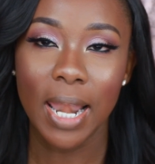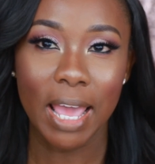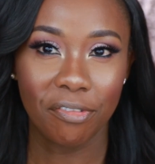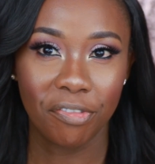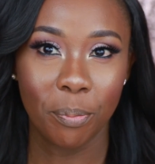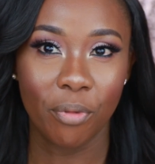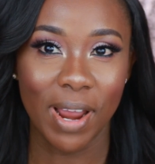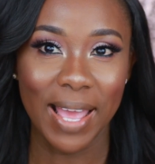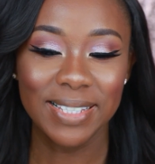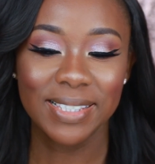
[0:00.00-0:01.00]
left
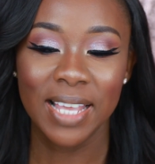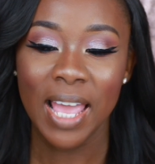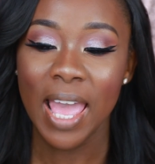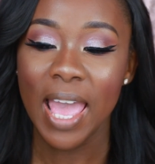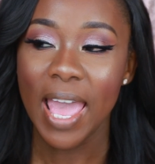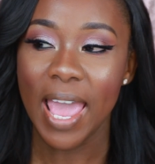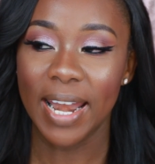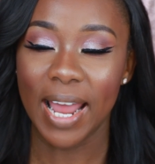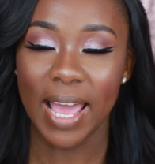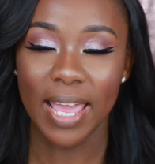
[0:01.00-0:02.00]
breast,
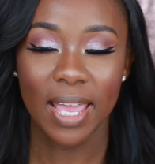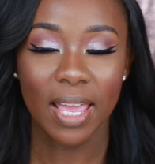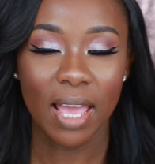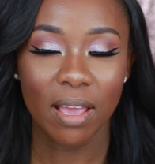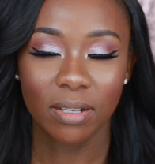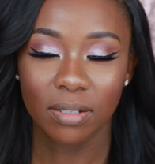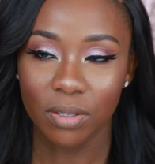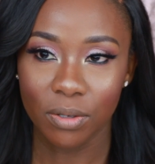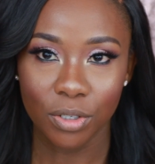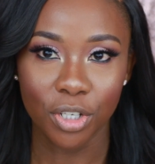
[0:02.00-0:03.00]
and I,
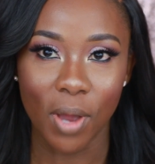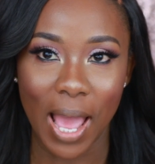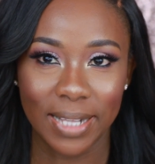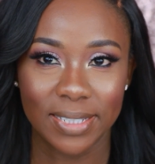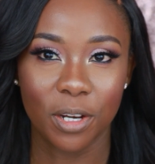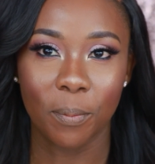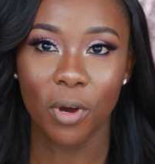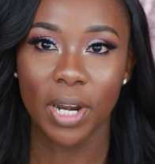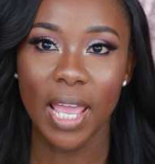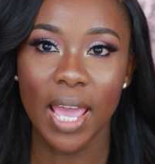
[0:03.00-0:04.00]
you know, acted
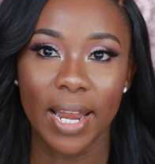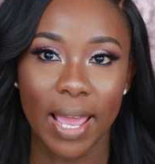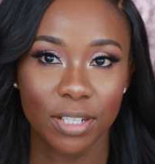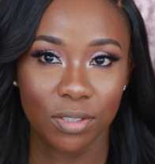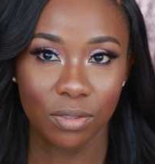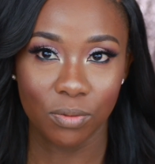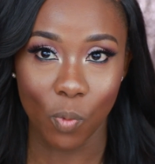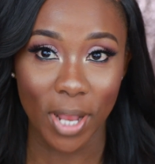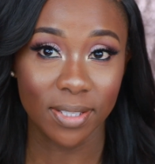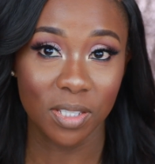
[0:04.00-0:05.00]
upon it, and I
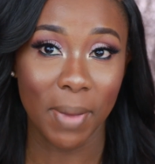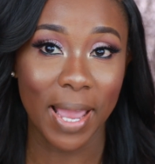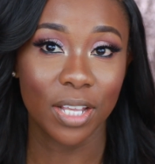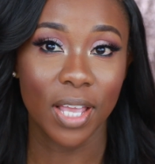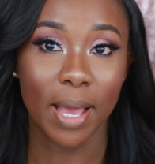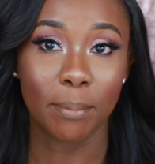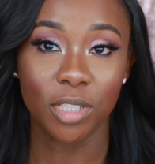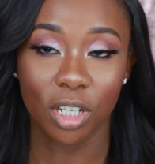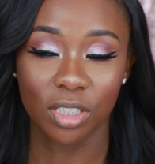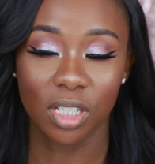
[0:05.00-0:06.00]
went to my
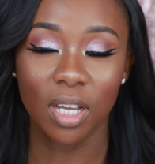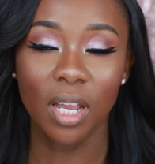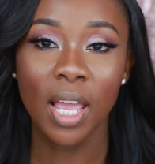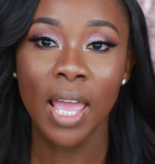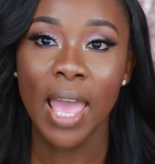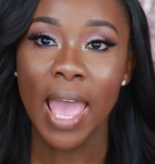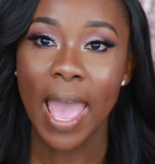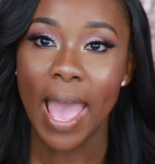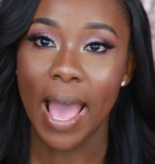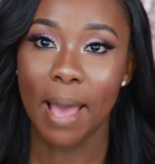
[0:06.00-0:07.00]
doctor.
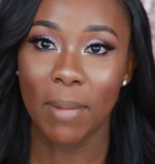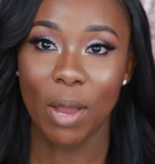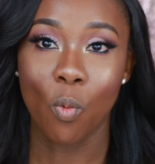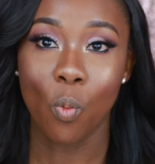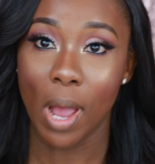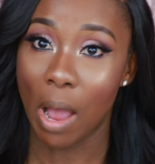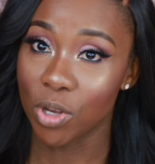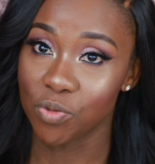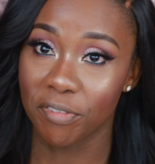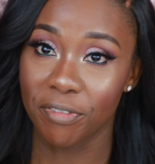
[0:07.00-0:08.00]
I
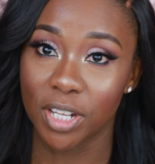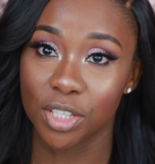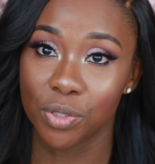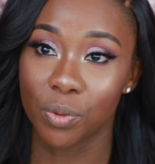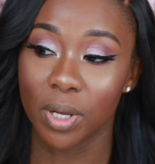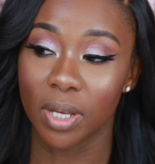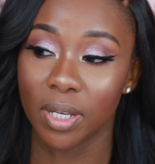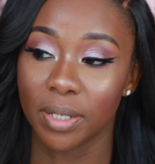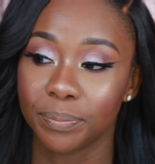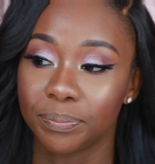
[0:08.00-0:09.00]
was referred
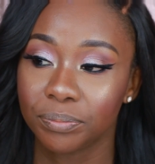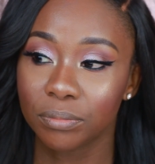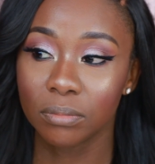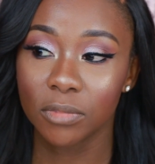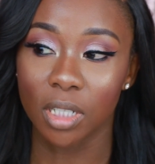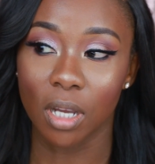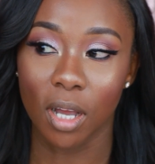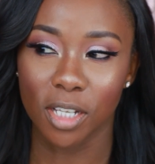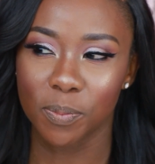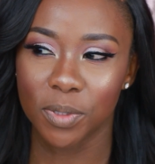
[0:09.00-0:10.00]
to the
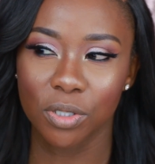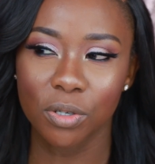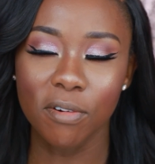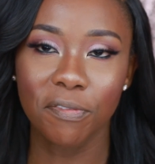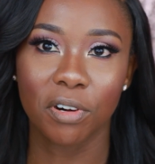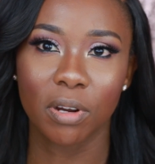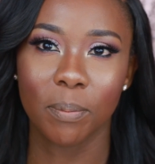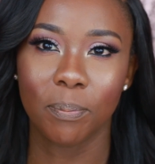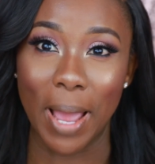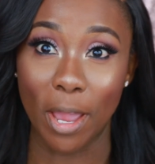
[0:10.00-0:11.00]
hospital for a
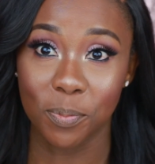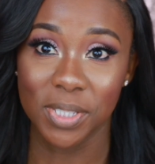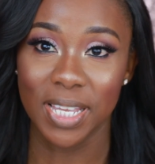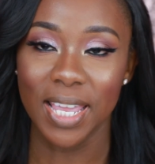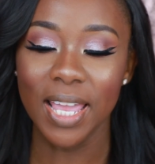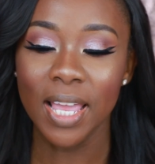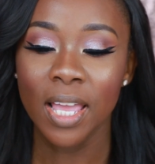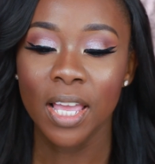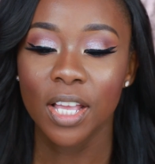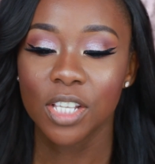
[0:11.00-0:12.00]
biopsy.
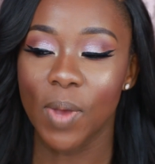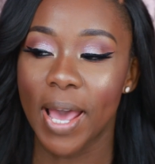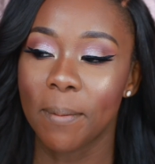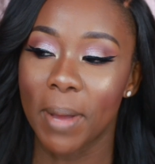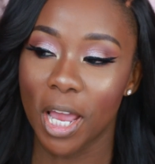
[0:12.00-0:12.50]
So I had a